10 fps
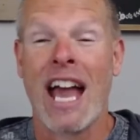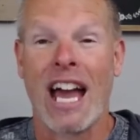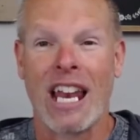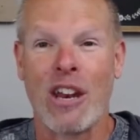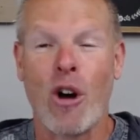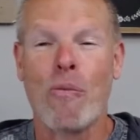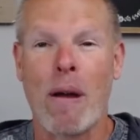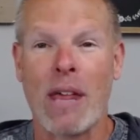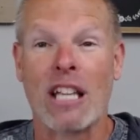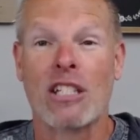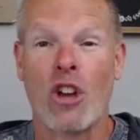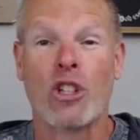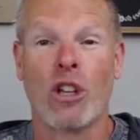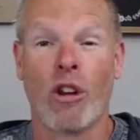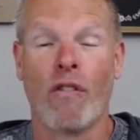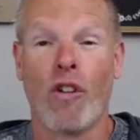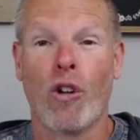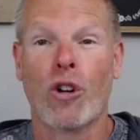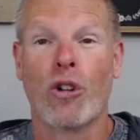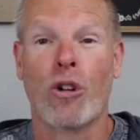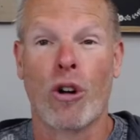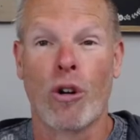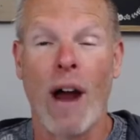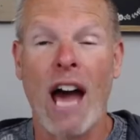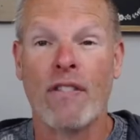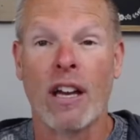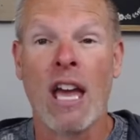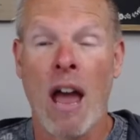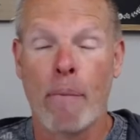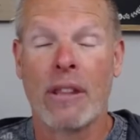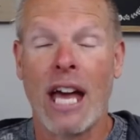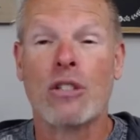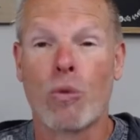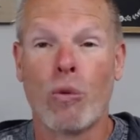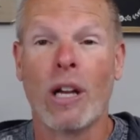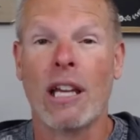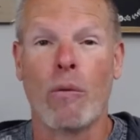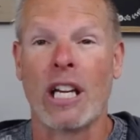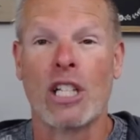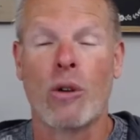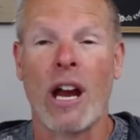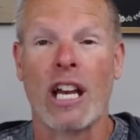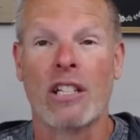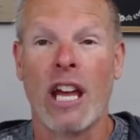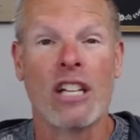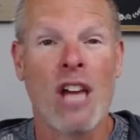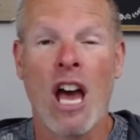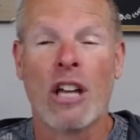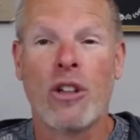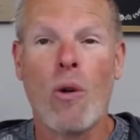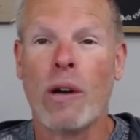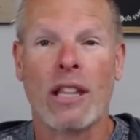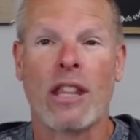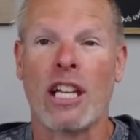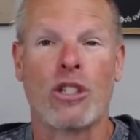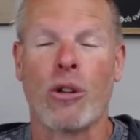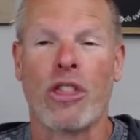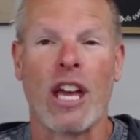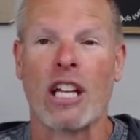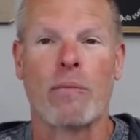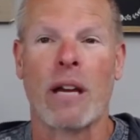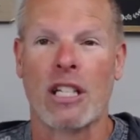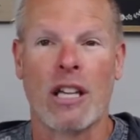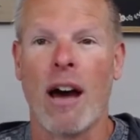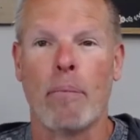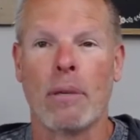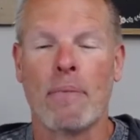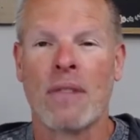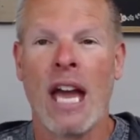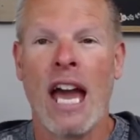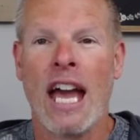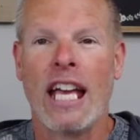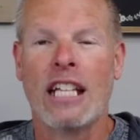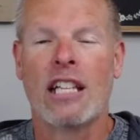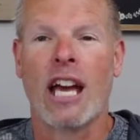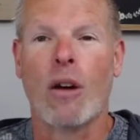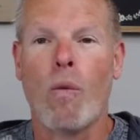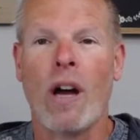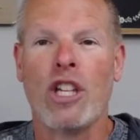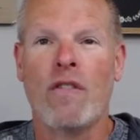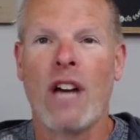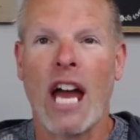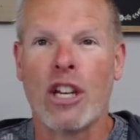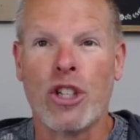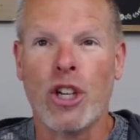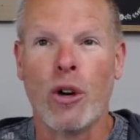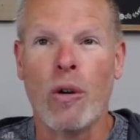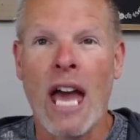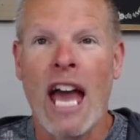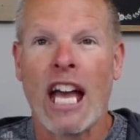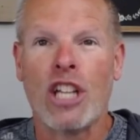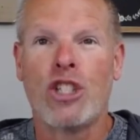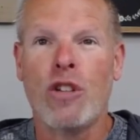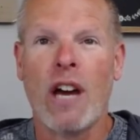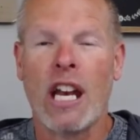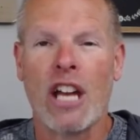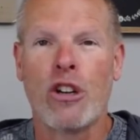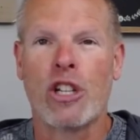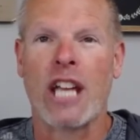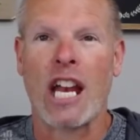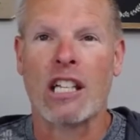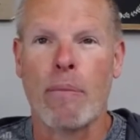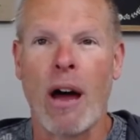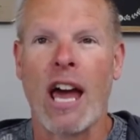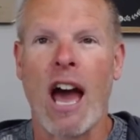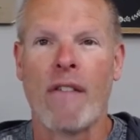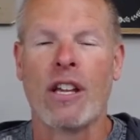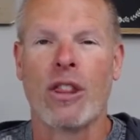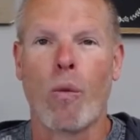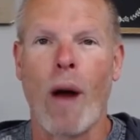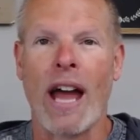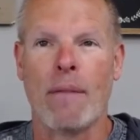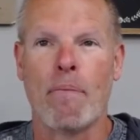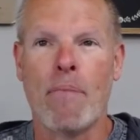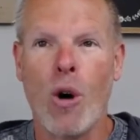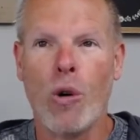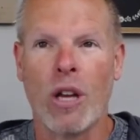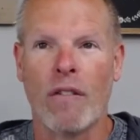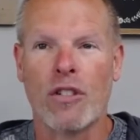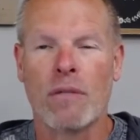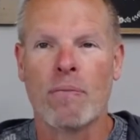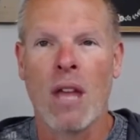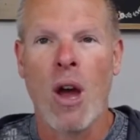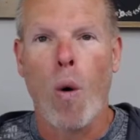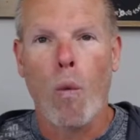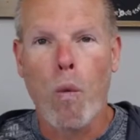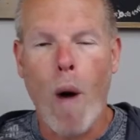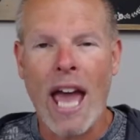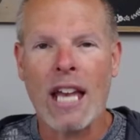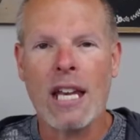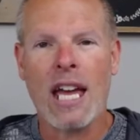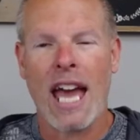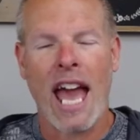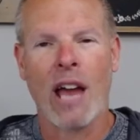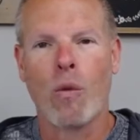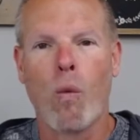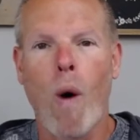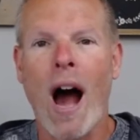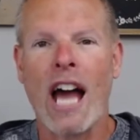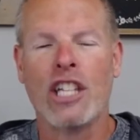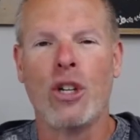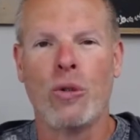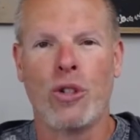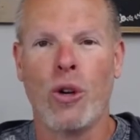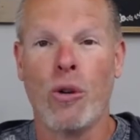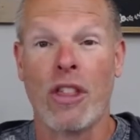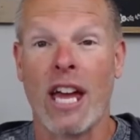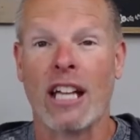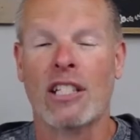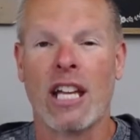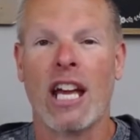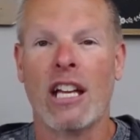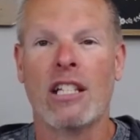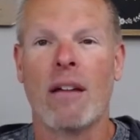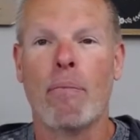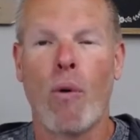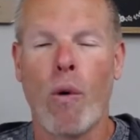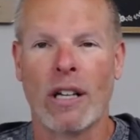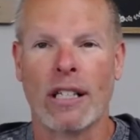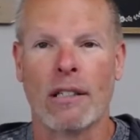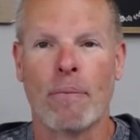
And I know maybe that sounds a little vulgar or graphic, but that's really what he's trying to say is don't get these two things mixed up. He's like, what you've got to do is you've got to understand it's about having the right motives. When and why you do things is important.